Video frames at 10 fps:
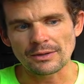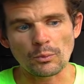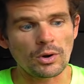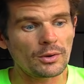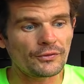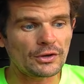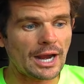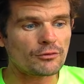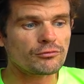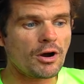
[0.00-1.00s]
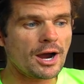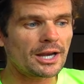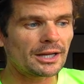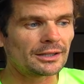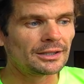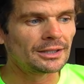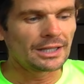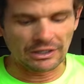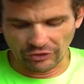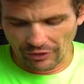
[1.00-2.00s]
What if you're out riding
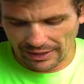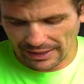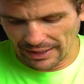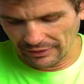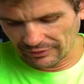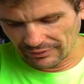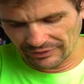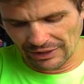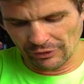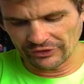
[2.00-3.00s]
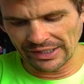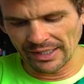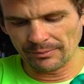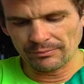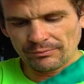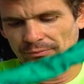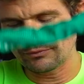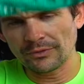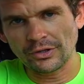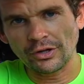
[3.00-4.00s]
in Thailand, D-locks on that?
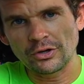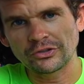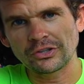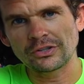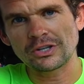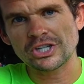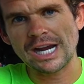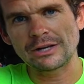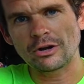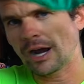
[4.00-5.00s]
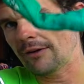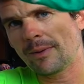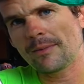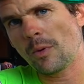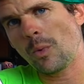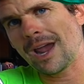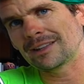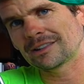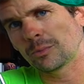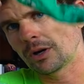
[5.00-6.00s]
I use a chain lock, I have it around my
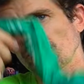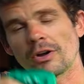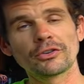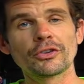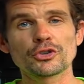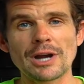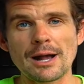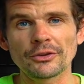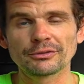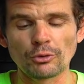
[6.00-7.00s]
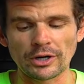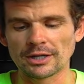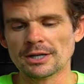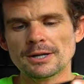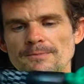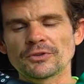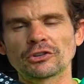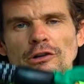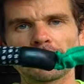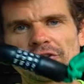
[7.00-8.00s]
waist. So when I rode to the trail this morning, just
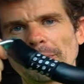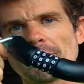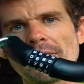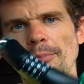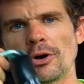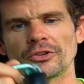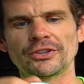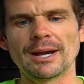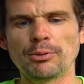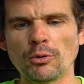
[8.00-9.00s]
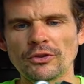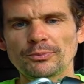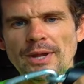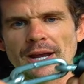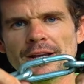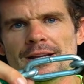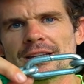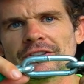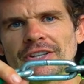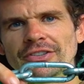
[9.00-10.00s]
lock this up around the post. Now I pulled this down.
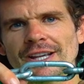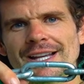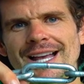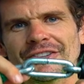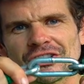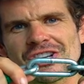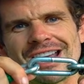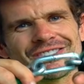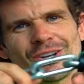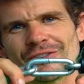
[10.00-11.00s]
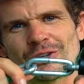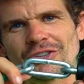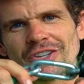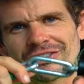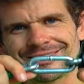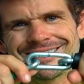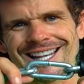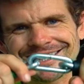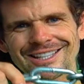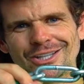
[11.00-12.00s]
You see, that's a chain. It's not very,
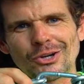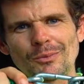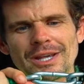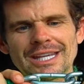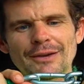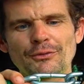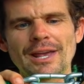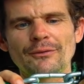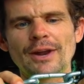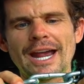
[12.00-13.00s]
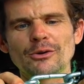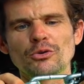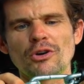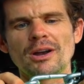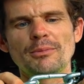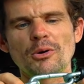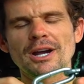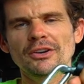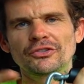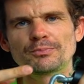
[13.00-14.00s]
it's secure, but you get through that with an angle grinder, bolt
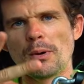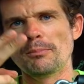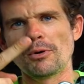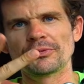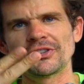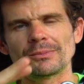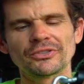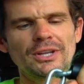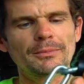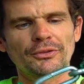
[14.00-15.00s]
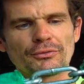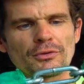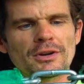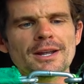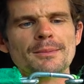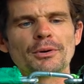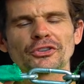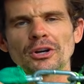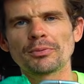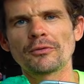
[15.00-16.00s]
cutters, boom, boom, snip, snip, it's through. But it's
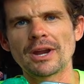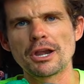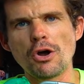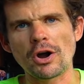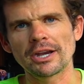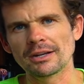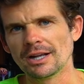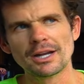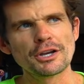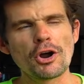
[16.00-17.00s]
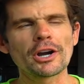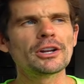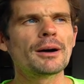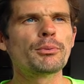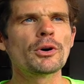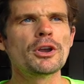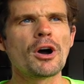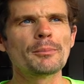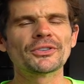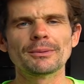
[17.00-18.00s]
going to prevent
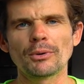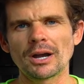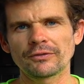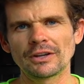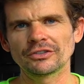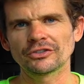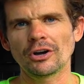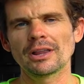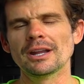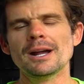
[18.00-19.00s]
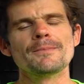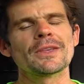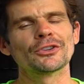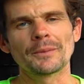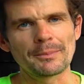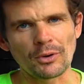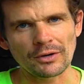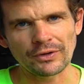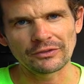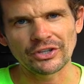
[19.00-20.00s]
99.9% of bike thieves in Thailand. There's not many
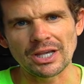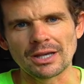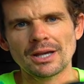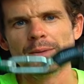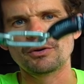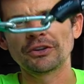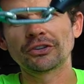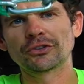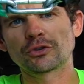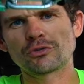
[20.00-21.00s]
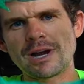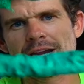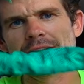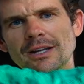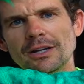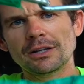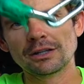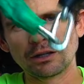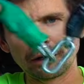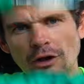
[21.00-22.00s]
bike thieves here, but this is a great
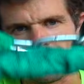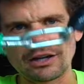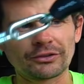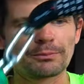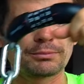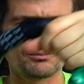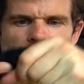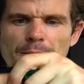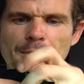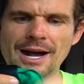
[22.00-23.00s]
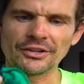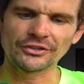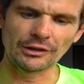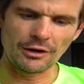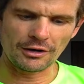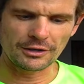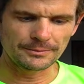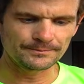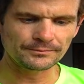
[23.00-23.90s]
lock. It's rather master lock.